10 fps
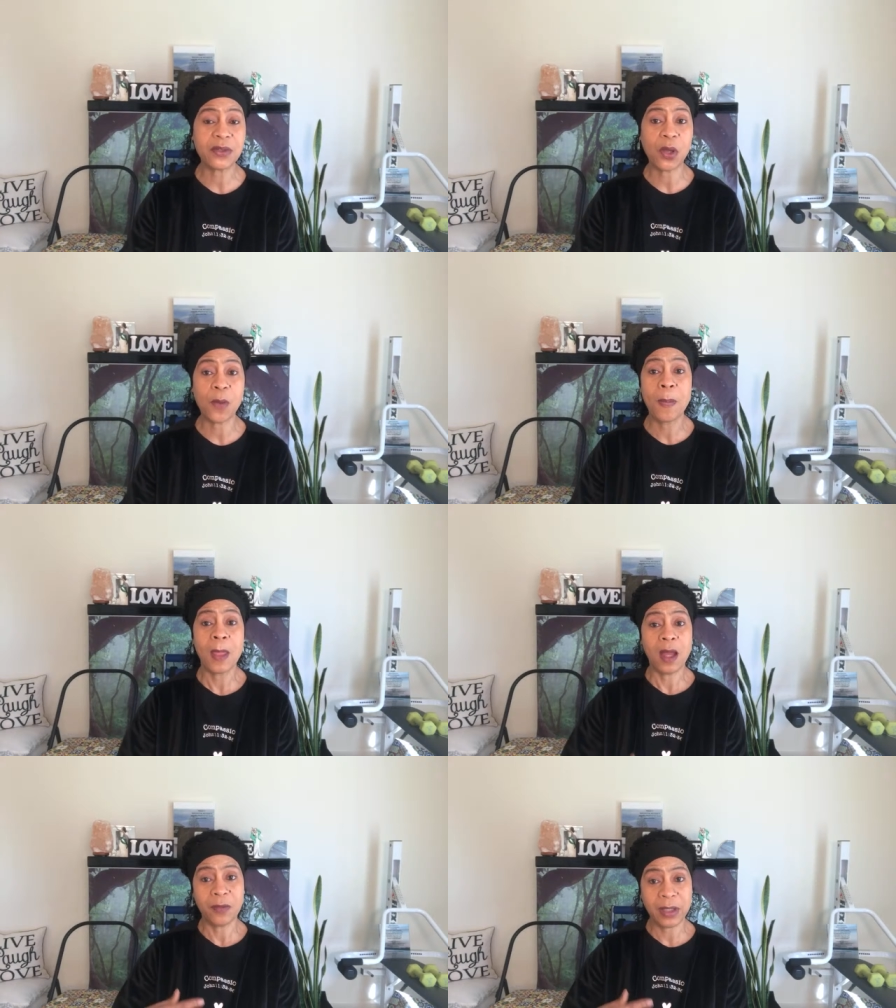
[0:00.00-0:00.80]
So
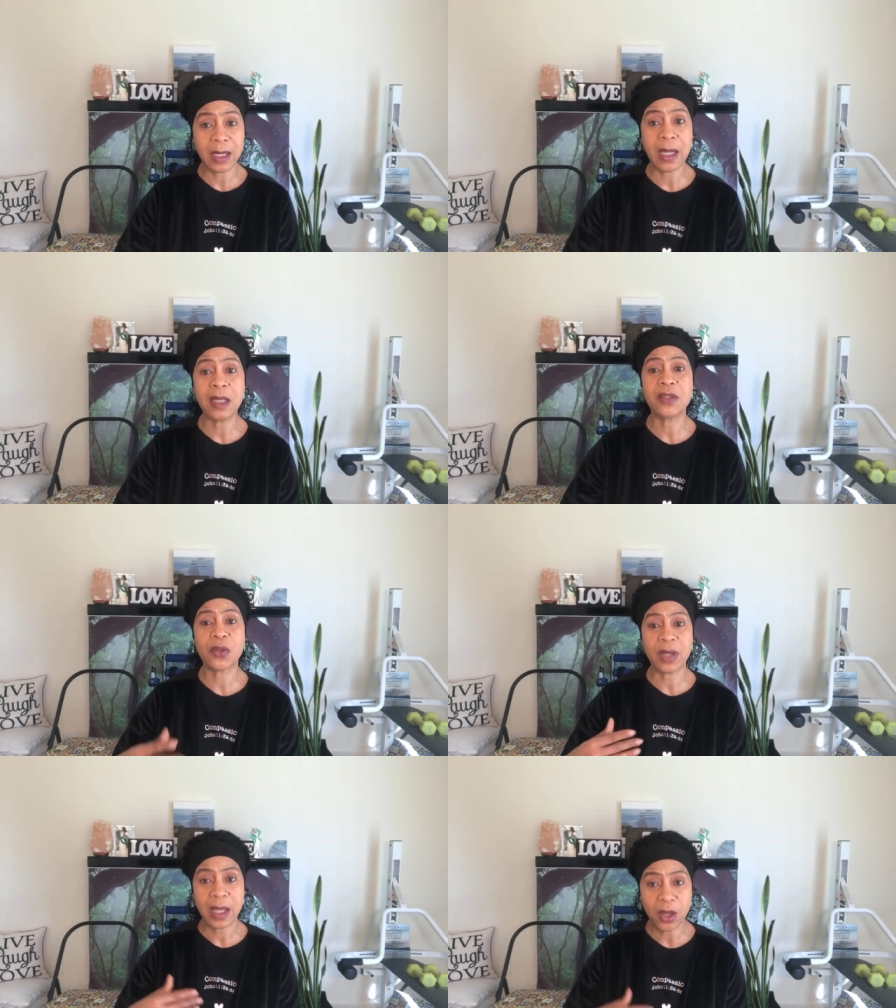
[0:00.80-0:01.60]
again, it's
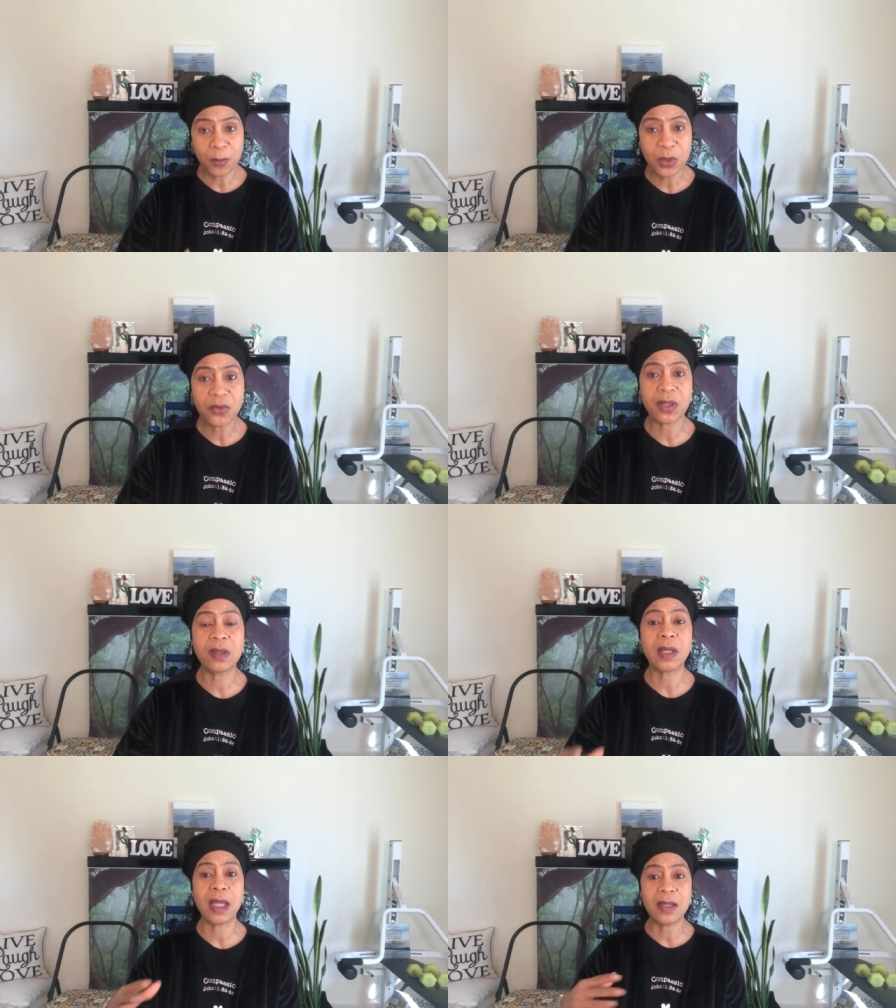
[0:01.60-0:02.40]
going to help you to
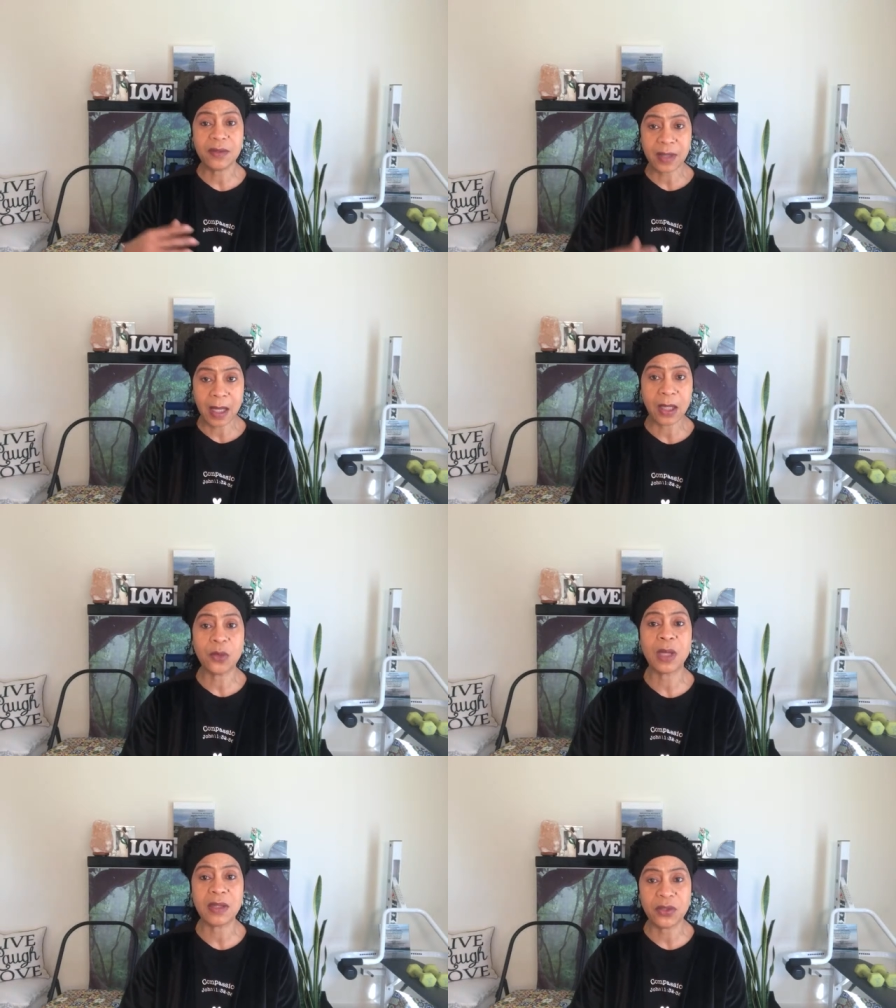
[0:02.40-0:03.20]
cleanse
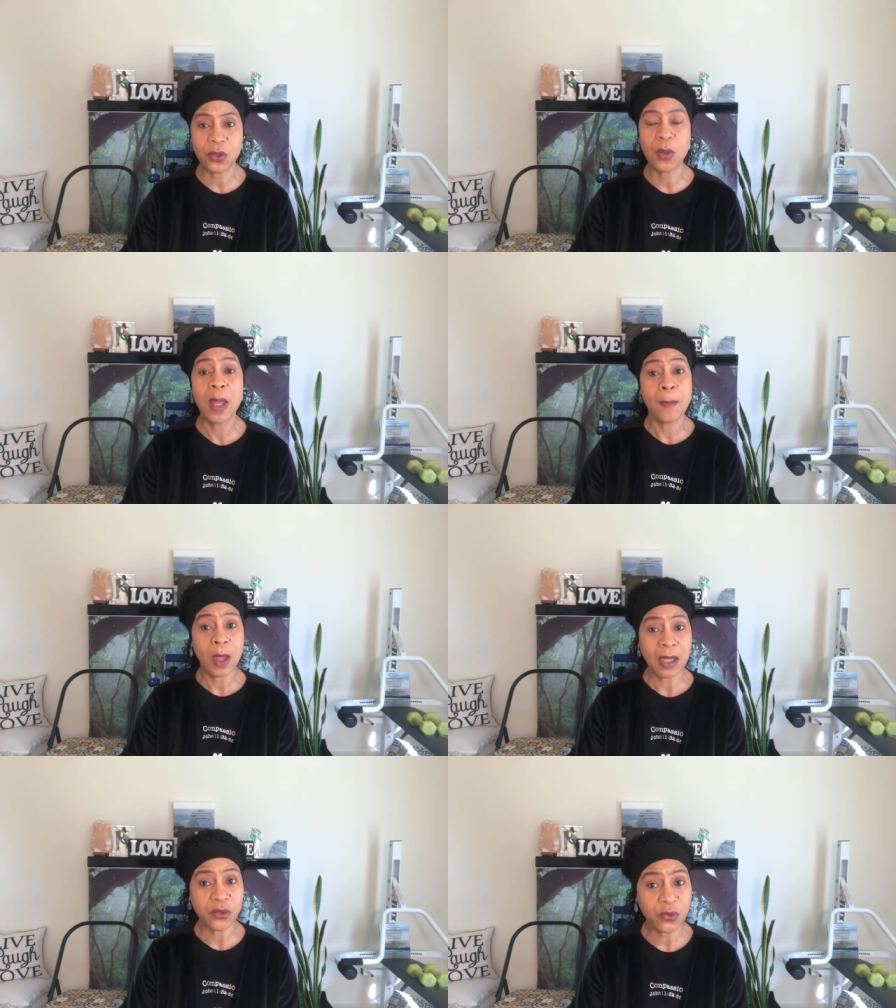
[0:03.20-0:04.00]
out, and to,
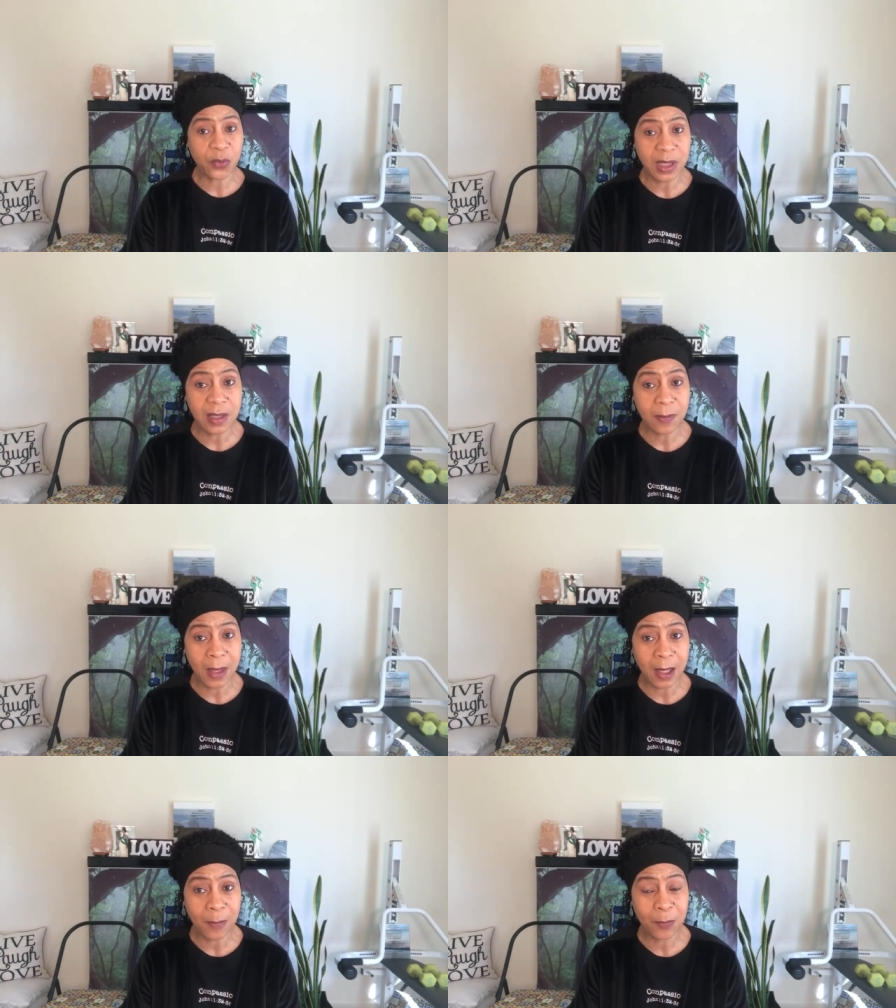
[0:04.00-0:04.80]
as you're drinking
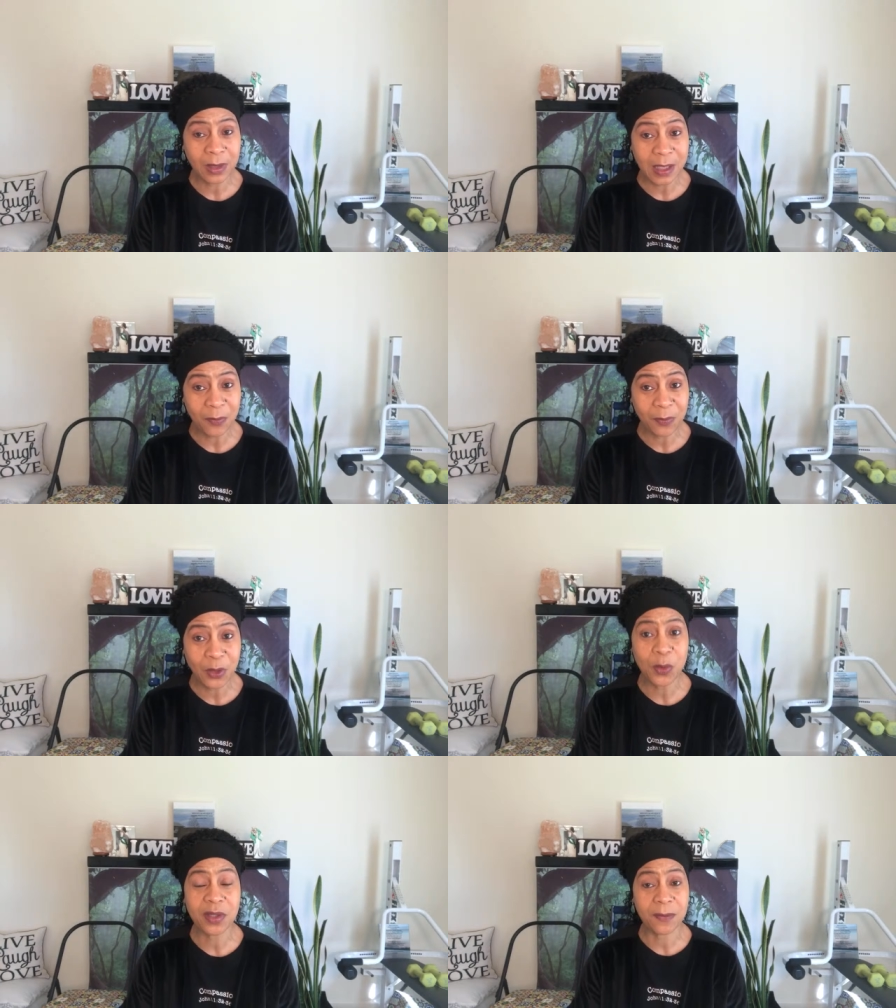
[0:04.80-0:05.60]
plenty of
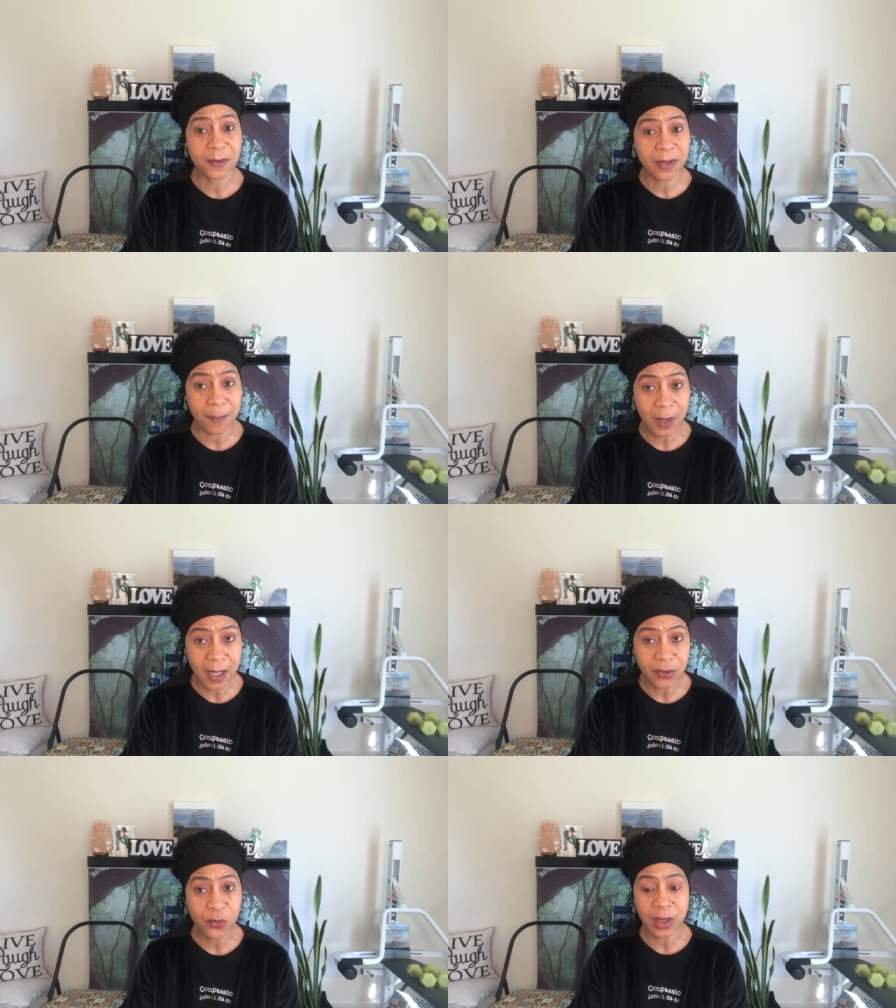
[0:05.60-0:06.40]
fluids and staying
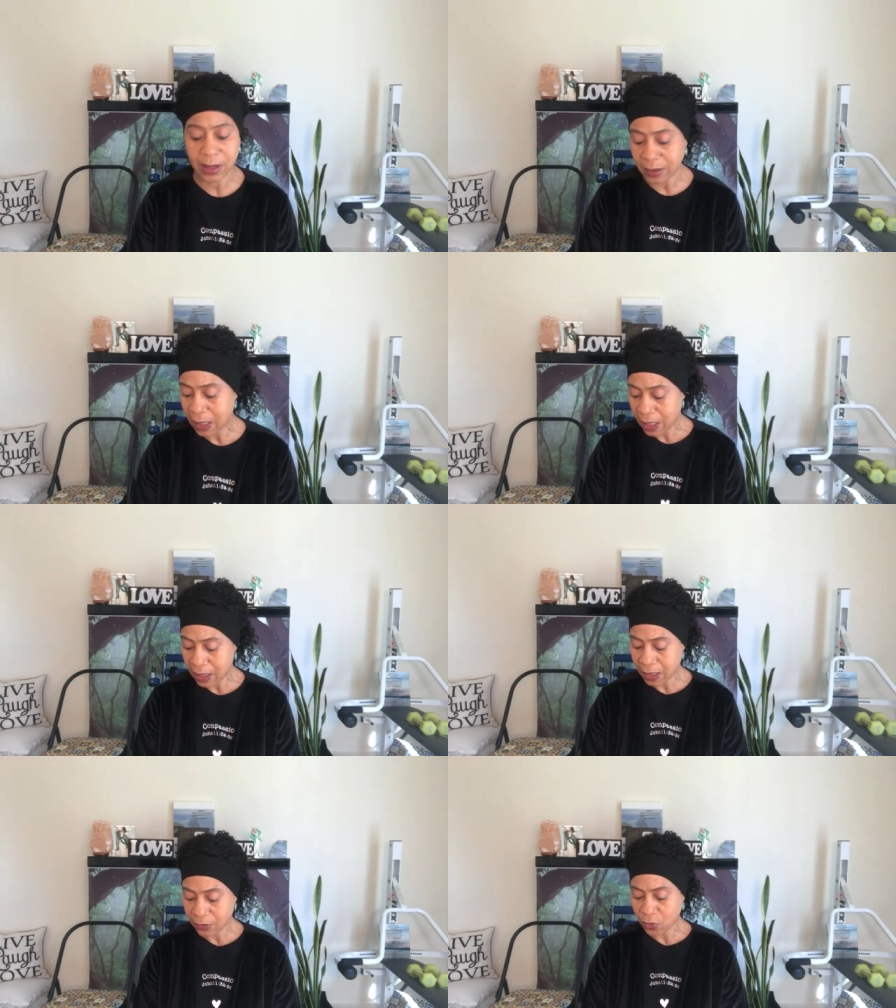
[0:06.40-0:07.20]
hydrated,
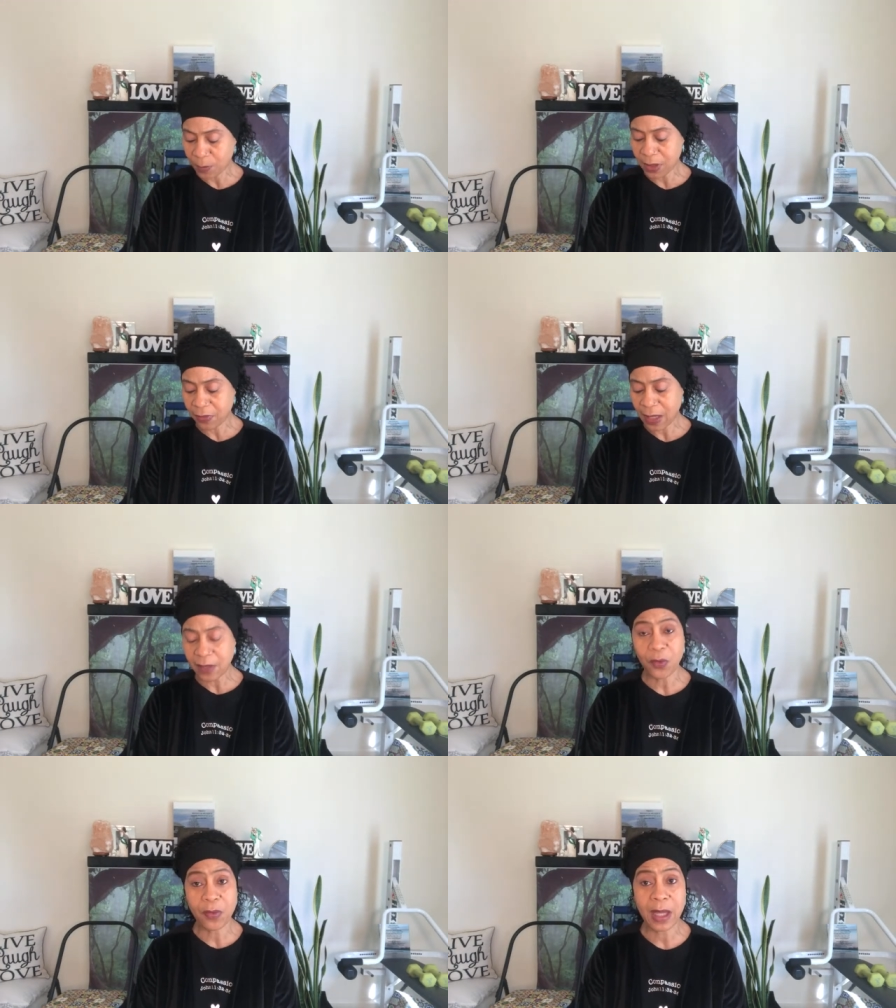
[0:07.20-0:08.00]
you'll be
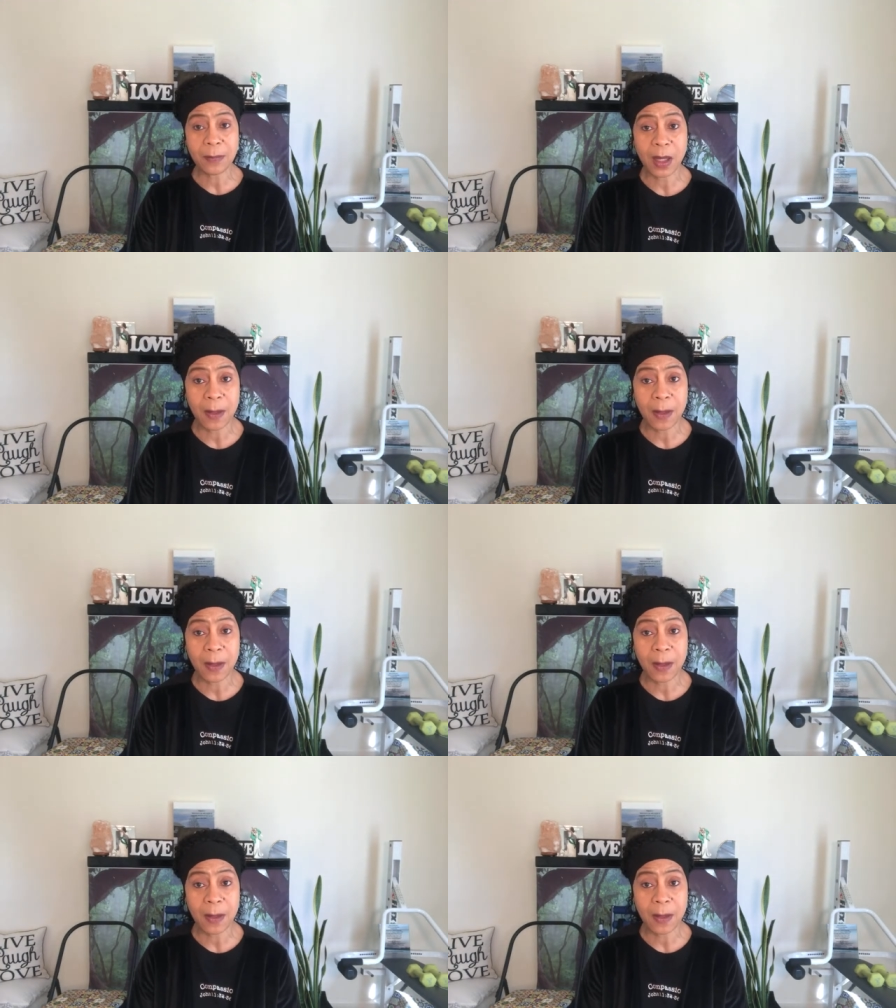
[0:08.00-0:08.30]
thankful that